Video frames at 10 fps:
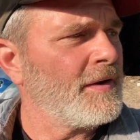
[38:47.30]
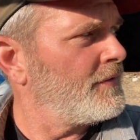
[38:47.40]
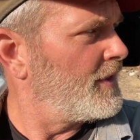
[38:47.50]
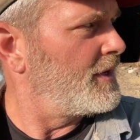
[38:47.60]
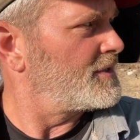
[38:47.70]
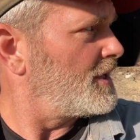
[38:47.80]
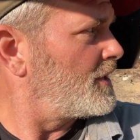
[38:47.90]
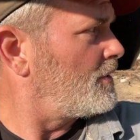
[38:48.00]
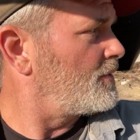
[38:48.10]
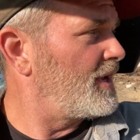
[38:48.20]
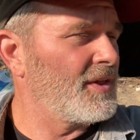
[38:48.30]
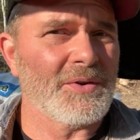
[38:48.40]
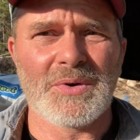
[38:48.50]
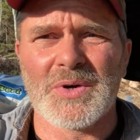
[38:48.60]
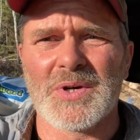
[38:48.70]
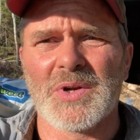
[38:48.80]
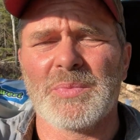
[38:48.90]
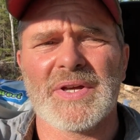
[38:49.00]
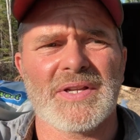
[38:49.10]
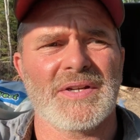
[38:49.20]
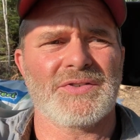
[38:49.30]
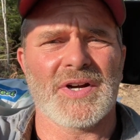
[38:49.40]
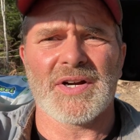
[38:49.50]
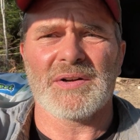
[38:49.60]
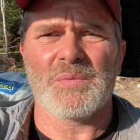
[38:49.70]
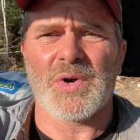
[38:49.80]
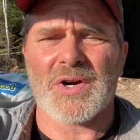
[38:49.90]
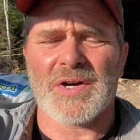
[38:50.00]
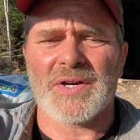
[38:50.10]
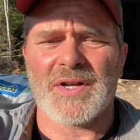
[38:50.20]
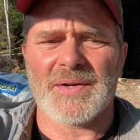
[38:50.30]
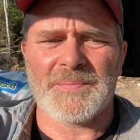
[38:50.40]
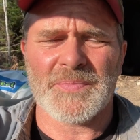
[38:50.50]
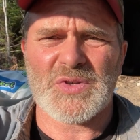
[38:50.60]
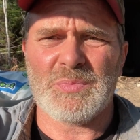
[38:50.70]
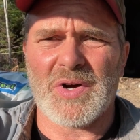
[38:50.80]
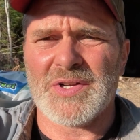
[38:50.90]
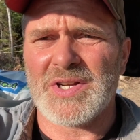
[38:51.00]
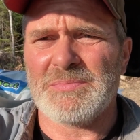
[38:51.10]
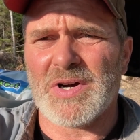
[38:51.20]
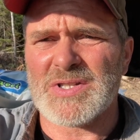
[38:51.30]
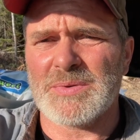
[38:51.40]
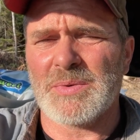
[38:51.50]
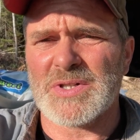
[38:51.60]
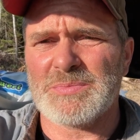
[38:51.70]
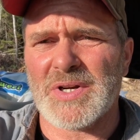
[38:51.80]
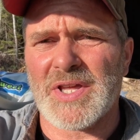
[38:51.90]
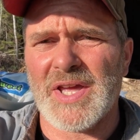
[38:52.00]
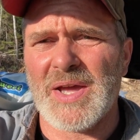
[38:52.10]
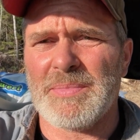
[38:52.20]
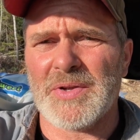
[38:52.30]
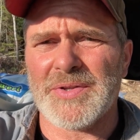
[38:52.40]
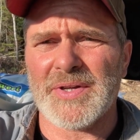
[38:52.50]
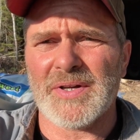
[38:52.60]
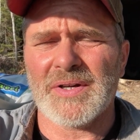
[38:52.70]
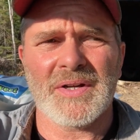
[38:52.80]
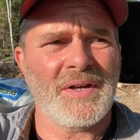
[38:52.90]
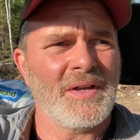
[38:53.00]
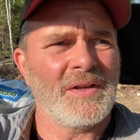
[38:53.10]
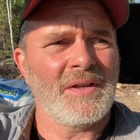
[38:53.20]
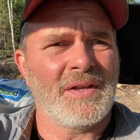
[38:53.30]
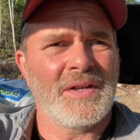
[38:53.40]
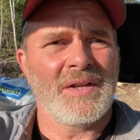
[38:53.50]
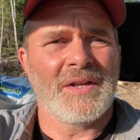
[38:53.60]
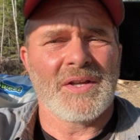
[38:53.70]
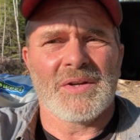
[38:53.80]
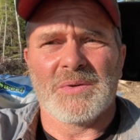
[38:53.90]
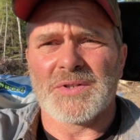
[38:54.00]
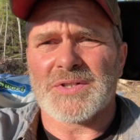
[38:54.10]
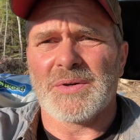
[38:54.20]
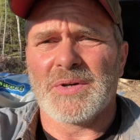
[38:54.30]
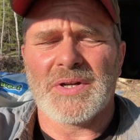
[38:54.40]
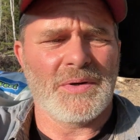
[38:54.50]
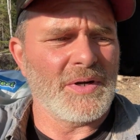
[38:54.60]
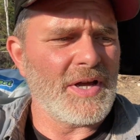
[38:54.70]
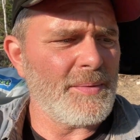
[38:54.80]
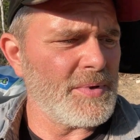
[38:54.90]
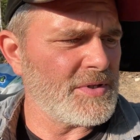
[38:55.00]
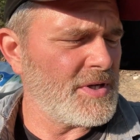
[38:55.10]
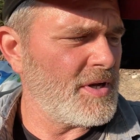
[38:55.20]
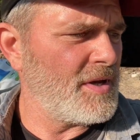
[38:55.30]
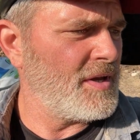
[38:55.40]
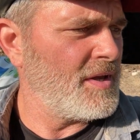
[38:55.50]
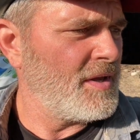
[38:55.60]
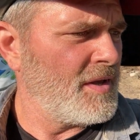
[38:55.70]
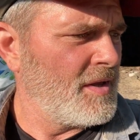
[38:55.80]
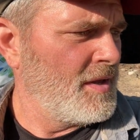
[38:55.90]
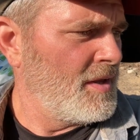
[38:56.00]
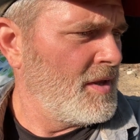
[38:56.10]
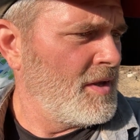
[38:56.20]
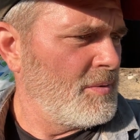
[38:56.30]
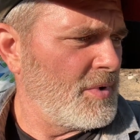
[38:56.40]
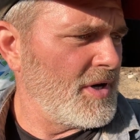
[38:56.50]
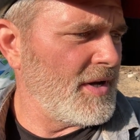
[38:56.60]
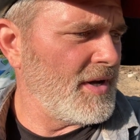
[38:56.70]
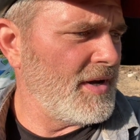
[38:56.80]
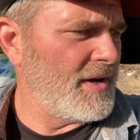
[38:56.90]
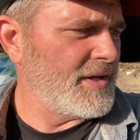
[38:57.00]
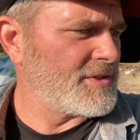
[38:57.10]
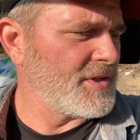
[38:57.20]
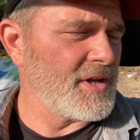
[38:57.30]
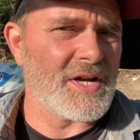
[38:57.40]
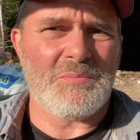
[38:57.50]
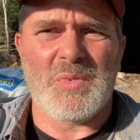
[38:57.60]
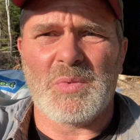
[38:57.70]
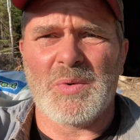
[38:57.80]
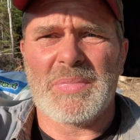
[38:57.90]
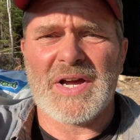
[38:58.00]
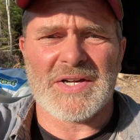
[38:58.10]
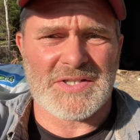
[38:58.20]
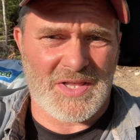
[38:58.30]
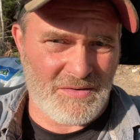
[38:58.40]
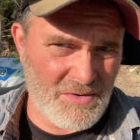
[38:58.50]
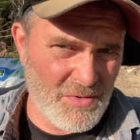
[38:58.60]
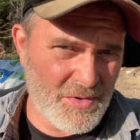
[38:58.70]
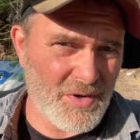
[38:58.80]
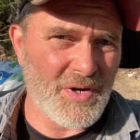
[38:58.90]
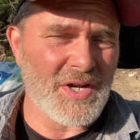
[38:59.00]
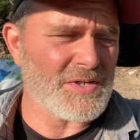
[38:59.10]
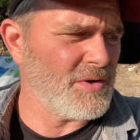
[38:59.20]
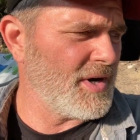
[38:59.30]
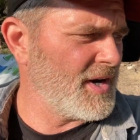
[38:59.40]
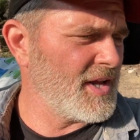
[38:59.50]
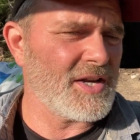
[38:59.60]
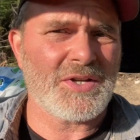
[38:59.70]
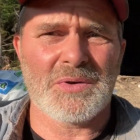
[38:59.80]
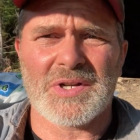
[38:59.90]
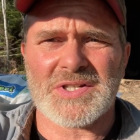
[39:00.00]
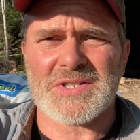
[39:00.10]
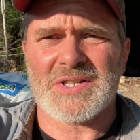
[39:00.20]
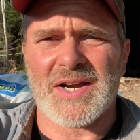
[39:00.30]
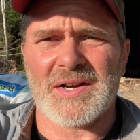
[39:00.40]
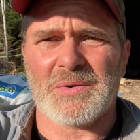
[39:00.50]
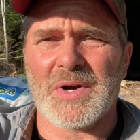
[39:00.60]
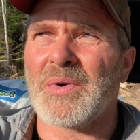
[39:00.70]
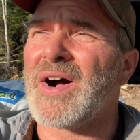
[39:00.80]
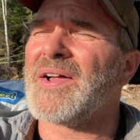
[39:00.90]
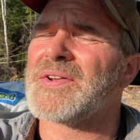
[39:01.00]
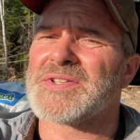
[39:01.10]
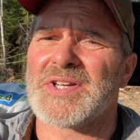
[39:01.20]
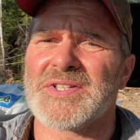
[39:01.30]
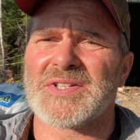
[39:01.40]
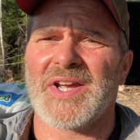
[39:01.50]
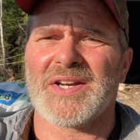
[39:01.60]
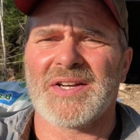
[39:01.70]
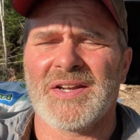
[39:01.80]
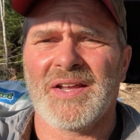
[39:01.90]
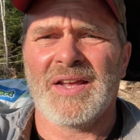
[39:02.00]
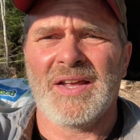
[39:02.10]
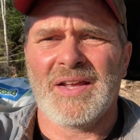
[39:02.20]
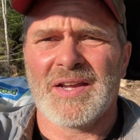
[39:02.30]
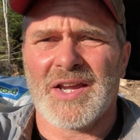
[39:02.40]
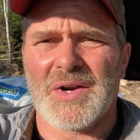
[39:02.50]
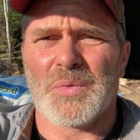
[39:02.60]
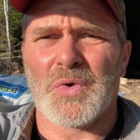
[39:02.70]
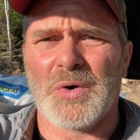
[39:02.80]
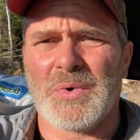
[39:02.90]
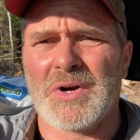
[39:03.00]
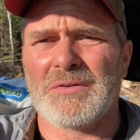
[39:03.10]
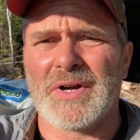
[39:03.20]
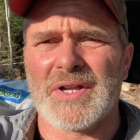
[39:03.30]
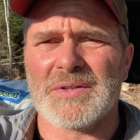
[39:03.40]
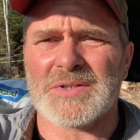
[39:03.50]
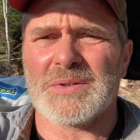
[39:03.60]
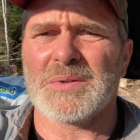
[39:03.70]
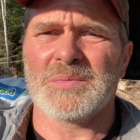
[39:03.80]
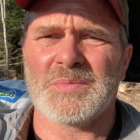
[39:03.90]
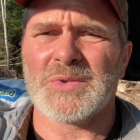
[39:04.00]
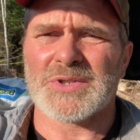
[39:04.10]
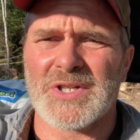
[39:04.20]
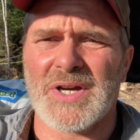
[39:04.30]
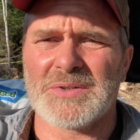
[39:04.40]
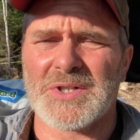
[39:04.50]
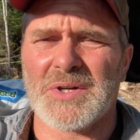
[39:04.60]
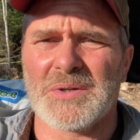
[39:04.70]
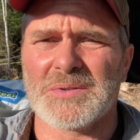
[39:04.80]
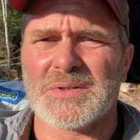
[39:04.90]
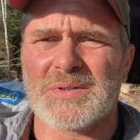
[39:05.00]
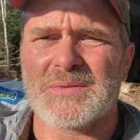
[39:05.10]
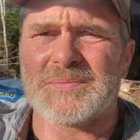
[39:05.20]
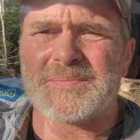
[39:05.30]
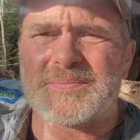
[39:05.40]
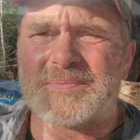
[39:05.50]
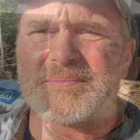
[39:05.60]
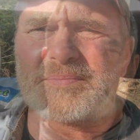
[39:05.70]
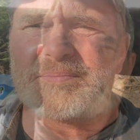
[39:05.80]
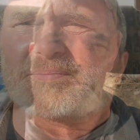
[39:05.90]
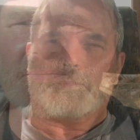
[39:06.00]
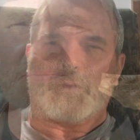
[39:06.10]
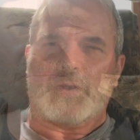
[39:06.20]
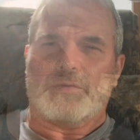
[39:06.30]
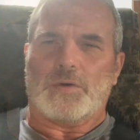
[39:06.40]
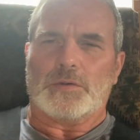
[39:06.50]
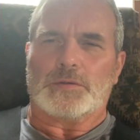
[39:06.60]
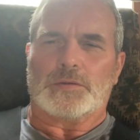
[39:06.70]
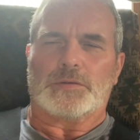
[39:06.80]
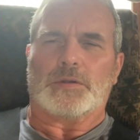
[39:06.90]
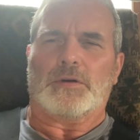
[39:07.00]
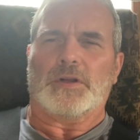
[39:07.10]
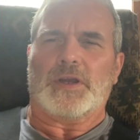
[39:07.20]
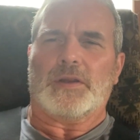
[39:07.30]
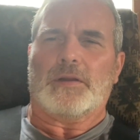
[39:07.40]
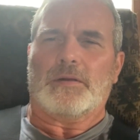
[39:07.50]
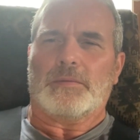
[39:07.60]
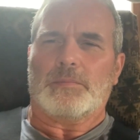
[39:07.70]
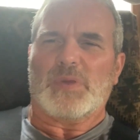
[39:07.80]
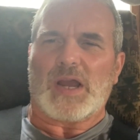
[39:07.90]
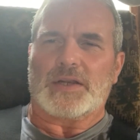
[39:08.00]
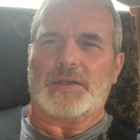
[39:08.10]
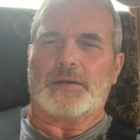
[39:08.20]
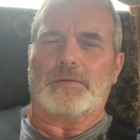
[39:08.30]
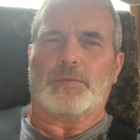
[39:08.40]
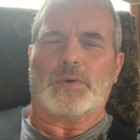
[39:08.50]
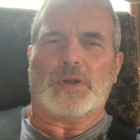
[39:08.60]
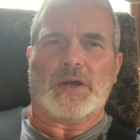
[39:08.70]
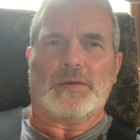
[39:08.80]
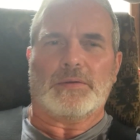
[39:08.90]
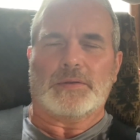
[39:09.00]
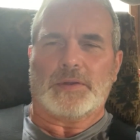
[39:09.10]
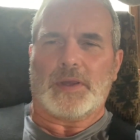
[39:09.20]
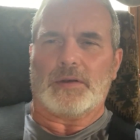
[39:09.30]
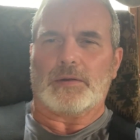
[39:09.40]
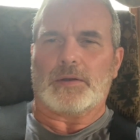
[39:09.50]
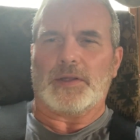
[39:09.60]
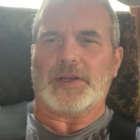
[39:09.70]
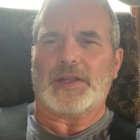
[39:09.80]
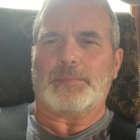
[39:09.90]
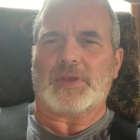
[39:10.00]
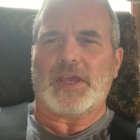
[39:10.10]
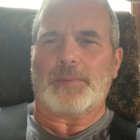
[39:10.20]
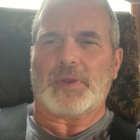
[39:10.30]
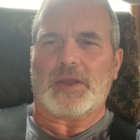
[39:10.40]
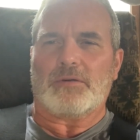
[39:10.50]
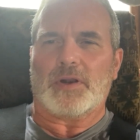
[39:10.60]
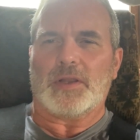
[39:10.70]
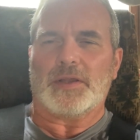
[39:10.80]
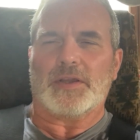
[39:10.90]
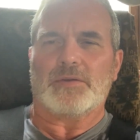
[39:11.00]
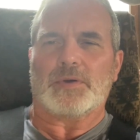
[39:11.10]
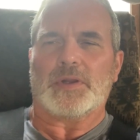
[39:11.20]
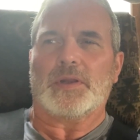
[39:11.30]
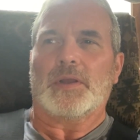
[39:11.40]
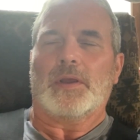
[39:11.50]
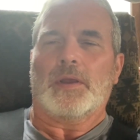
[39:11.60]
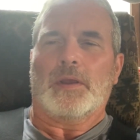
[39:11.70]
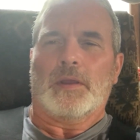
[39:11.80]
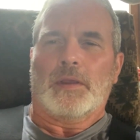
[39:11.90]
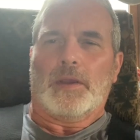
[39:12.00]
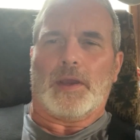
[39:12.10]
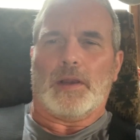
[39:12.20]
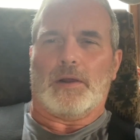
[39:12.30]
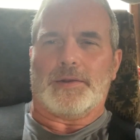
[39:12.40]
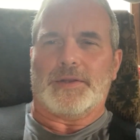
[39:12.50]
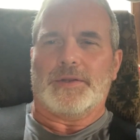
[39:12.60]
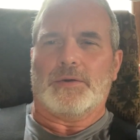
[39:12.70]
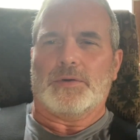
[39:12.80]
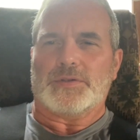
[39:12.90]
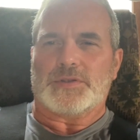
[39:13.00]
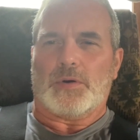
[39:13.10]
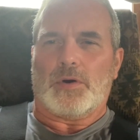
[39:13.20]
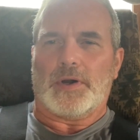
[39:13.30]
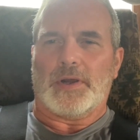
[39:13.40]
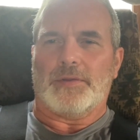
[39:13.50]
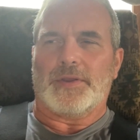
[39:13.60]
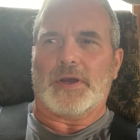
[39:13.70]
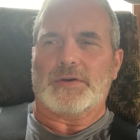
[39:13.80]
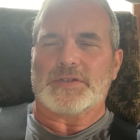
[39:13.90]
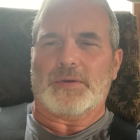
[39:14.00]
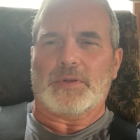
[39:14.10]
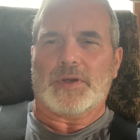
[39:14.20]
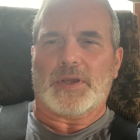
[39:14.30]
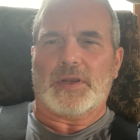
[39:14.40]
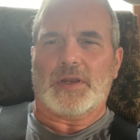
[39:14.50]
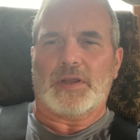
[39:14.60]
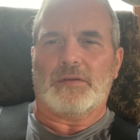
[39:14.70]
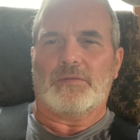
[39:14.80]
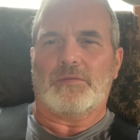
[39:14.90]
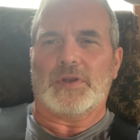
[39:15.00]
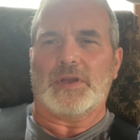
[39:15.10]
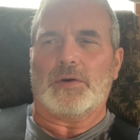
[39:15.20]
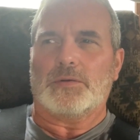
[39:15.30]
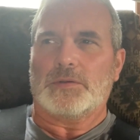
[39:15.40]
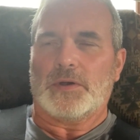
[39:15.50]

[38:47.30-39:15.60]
And he's gonna go down the road a little bit and try and work on a spot that he possibly wants to put a camp out there. We'll see what happens. But I still got a couple more bags to throw through here, so I gotta get to it. is taking quite a while and the sun's getting warm already. So we'll see how she goes. Hey folks, sorry to get back to you when I cleaning up camp and getting ready to leave. I had a lot to do and it's so hot out that I wasn't able to get any video.